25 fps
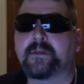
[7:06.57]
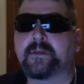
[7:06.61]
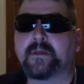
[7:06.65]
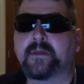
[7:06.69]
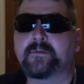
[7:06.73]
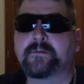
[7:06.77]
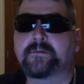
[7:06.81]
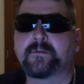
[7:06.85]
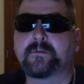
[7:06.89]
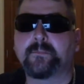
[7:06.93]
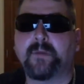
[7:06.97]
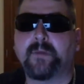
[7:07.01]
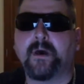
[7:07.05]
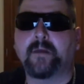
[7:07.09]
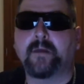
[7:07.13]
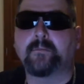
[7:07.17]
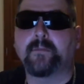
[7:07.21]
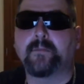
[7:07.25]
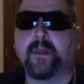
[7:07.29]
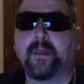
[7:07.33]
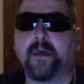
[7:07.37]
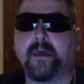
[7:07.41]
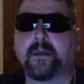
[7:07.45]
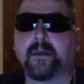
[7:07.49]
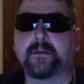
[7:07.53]
That's the bottom
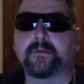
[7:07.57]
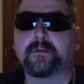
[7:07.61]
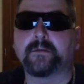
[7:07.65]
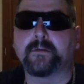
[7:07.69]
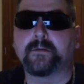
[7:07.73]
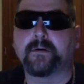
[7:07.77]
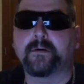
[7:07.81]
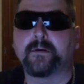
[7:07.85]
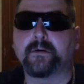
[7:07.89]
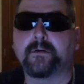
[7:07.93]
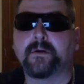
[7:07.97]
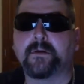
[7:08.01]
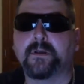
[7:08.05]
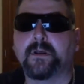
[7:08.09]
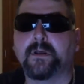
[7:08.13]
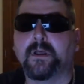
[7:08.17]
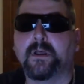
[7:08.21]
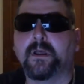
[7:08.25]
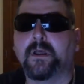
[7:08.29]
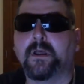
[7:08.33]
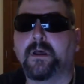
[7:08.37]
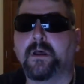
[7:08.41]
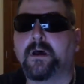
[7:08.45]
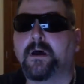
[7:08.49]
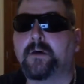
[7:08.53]
line, you know.
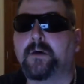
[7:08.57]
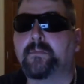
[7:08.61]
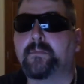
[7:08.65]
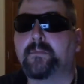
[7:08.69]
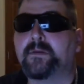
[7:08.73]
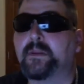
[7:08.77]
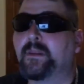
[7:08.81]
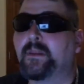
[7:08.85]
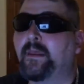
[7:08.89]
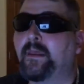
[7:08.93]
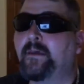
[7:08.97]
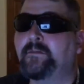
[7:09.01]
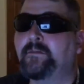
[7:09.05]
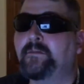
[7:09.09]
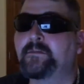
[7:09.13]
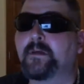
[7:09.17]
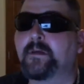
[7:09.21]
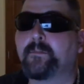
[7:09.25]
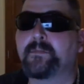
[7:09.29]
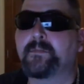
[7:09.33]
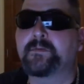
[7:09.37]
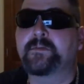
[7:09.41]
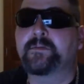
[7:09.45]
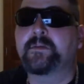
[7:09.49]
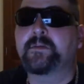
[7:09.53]
And the last
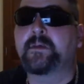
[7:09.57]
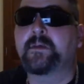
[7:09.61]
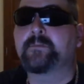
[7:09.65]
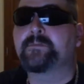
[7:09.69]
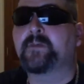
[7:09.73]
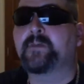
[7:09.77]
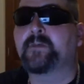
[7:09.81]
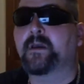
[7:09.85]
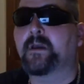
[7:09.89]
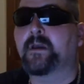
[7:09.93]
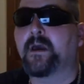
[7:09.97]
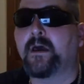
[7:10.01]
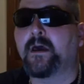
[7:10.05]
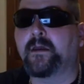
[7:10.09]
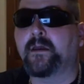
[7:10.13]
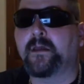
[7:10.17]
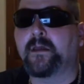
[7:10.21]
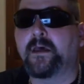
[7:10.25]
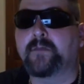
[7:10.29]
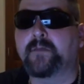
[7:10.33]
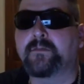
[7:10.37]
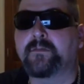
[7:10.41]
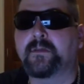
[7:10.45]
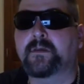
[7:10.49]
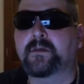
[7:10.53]
couple tips I got,
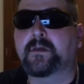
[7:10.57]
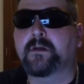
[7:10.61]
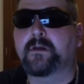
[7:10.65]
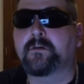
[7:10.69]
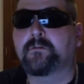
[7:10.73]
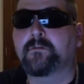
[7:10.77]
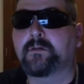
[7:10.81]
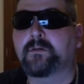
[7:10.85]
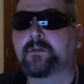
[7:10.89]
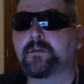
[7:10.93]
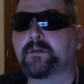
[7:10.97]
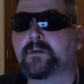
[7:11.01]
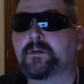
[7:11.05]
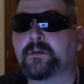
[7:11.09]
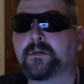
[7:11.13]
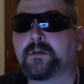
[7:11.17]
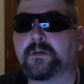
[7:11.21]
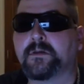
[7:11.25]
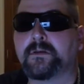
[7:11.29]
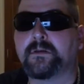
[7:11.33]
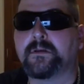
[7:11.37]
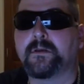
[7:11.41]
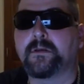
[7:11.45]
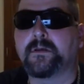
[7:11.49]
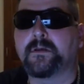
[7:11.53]
I think are really
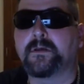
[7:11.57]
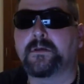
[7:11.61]
good.